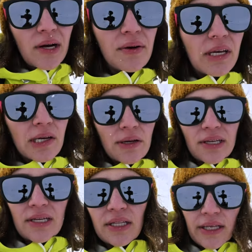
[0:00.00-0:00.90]
out here
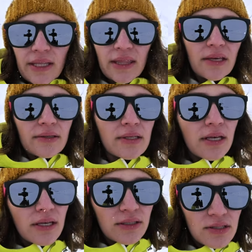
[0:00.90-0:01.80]
killing things.
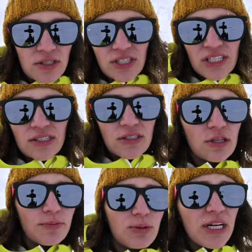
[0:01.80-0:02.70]
It's just
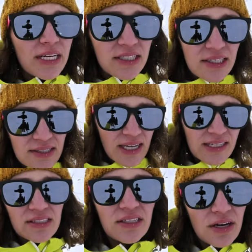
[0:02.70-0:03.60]
to protect us
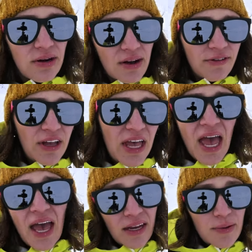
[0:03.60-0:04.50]
and scare off
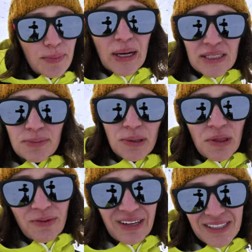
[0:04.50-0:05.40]
any possible
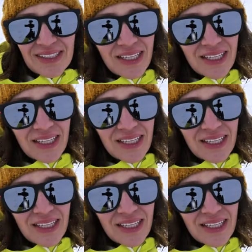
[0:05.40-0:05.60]
threats.